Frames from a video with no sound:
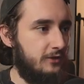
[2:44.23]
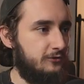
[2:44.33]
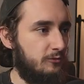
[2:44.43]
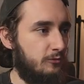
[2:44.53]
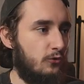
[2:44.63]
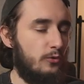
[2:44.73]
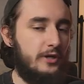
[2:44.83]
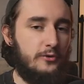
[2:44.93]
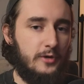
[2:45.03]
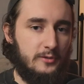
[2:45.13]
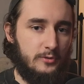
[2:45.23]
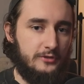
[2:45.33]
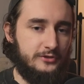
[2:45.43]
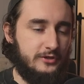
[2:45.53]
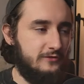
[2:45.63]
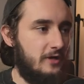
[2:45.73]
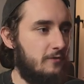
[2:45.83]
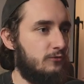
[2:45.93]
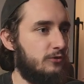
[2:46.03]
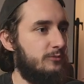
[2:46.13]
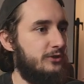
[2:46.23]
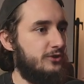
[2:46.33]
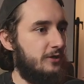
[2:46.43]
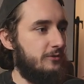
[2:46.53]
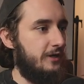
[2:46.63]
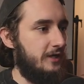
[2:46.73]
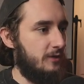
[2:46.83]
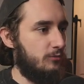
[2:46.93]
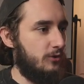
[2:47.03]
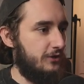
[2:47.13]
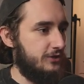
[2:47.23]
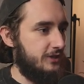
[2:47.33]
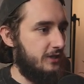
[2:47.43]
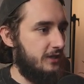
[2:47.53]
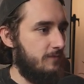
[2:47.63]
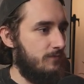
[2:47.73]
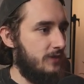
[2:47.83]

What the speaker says: So before we can create the project itself, we're going to be generating a project key.